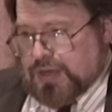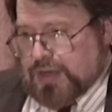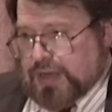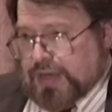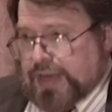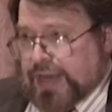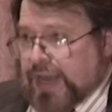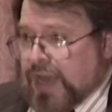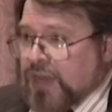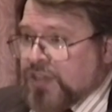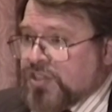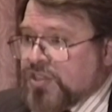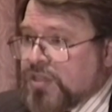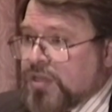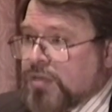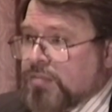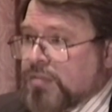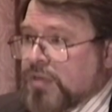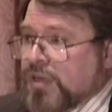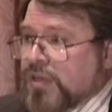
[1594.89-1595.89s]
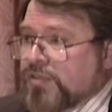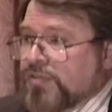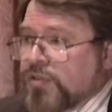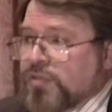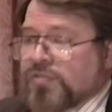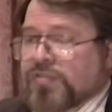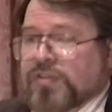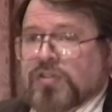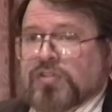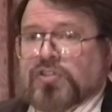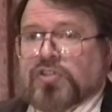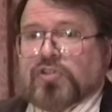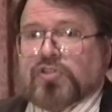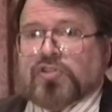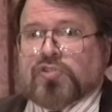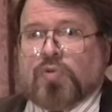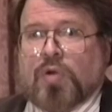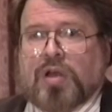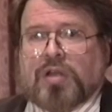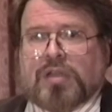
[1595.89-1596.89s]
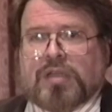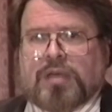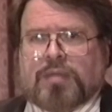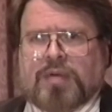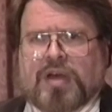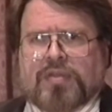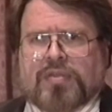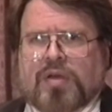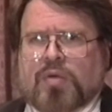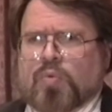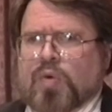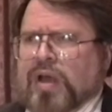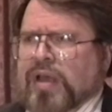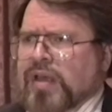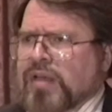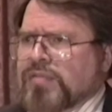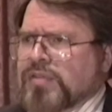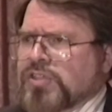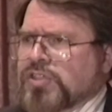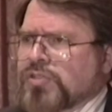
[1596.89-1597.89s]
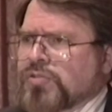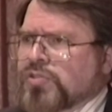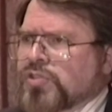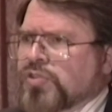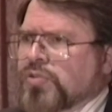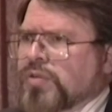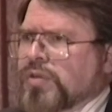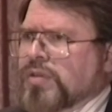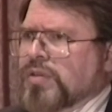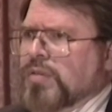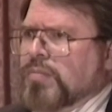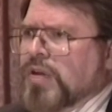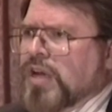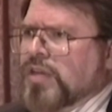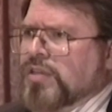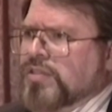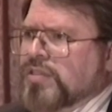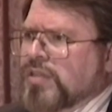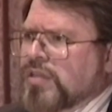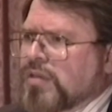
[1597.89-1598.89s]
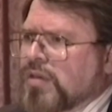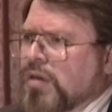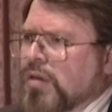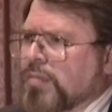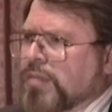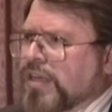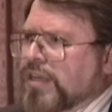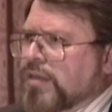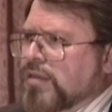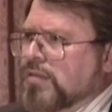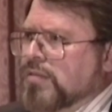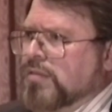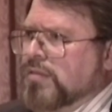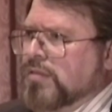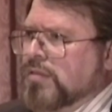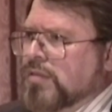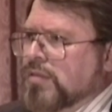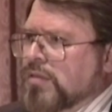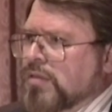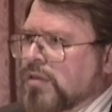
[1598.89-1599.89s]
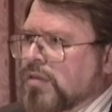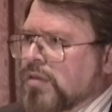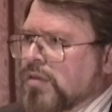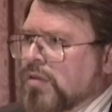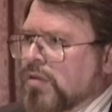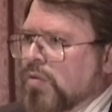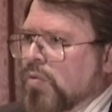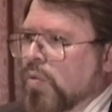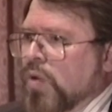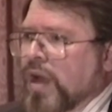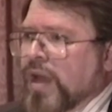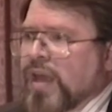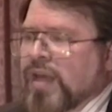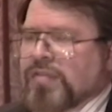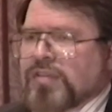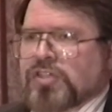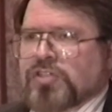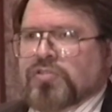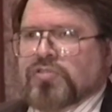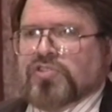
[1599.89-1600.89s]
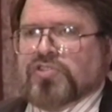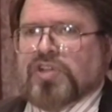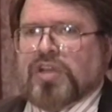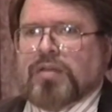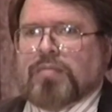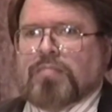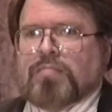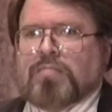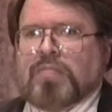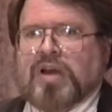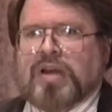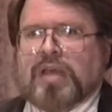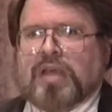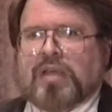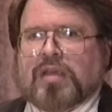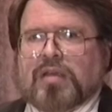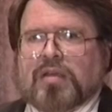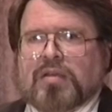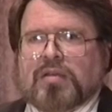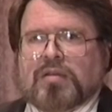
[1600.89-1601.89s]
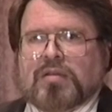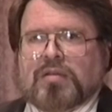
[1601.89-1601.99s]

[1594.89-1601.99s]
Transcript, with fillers: I asked them, uh, if you feel so strongly about that, why haven't you joined the Bosnian army? Why haven't you sent money